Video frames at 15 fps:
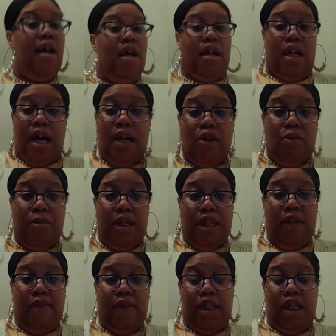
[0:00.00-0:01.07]
And I don't
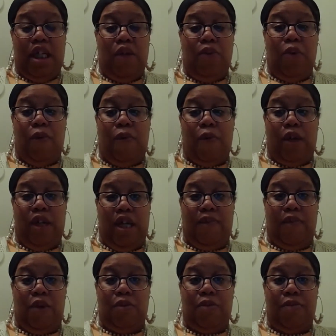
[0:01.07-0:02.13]
believe in evil for
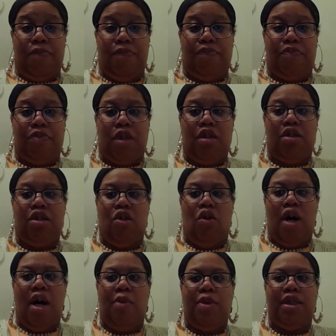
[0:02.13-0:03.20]
evil. So
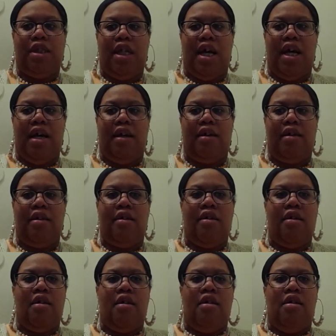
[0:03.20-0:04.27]
I was like,
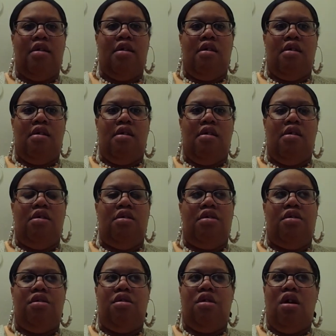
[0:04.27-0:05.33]

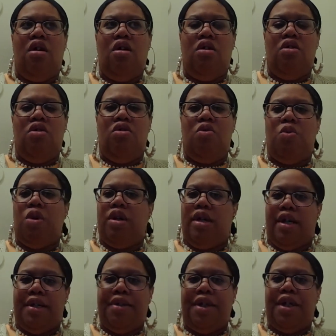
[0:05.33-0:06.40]
"No, we're
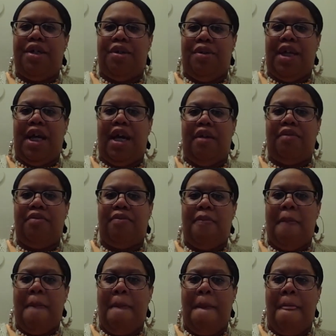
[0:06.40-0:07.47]
not gonna do that.
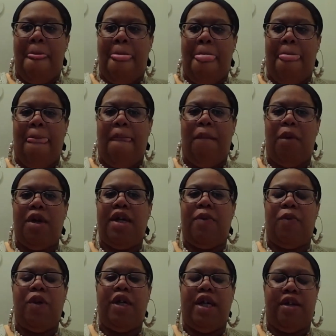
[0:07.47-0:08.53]
We're
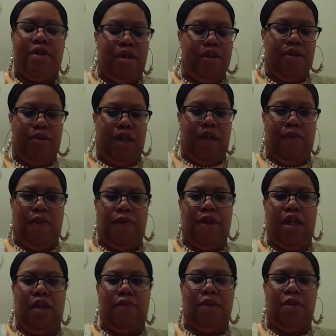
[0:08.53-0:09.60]
not gonna do evil for
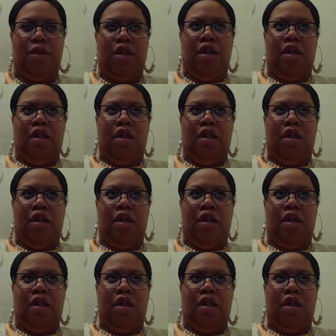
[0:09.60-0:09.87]
evil.